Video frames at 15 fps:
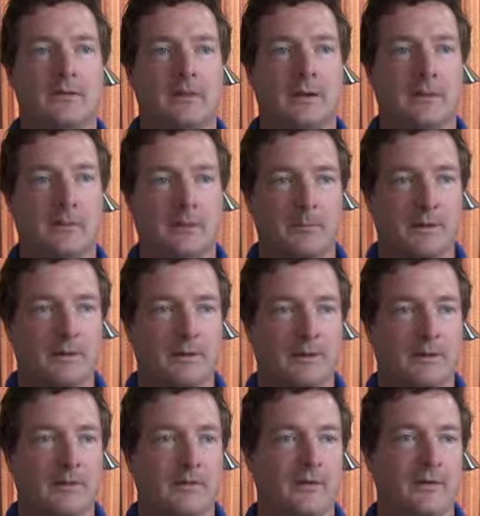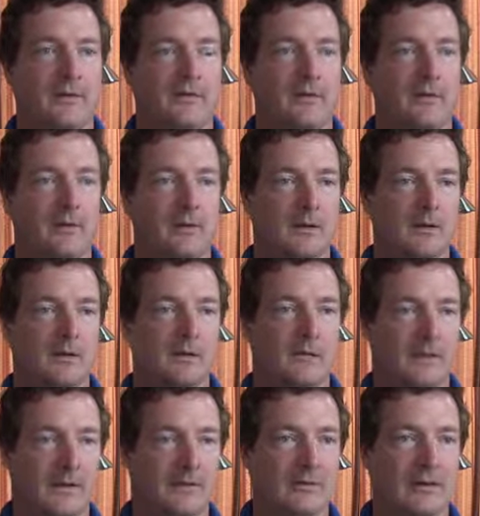They're not competing against other
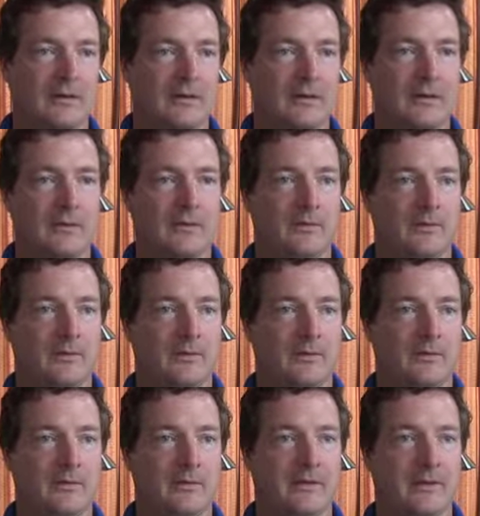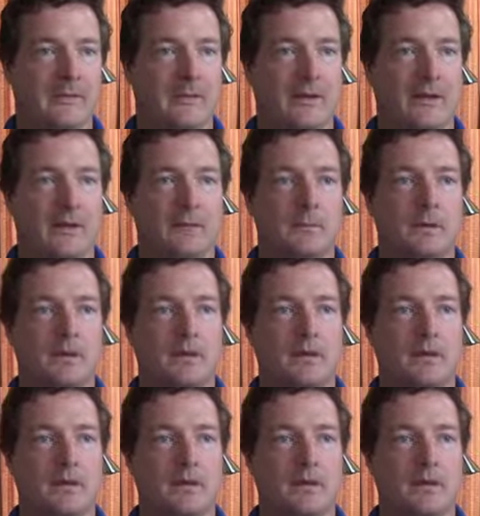franchisees of the same name,